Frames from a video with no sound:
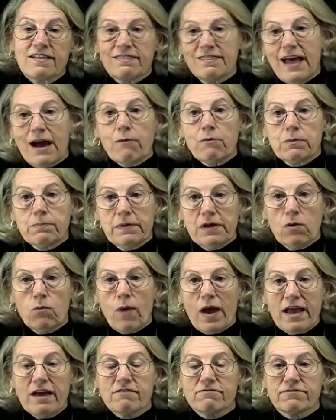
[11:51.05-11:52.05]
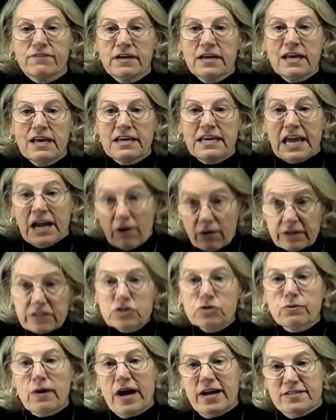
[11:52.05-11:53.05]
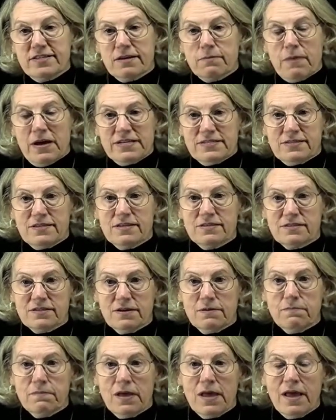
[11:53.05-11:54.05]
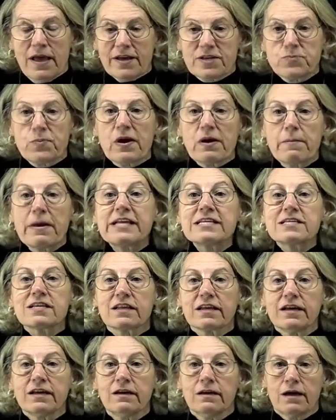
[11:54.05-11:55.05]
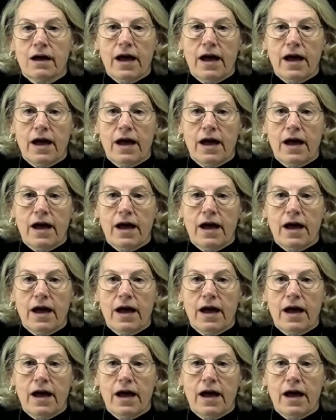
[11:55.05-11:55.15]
that would be a way of characterizing my system experimentally.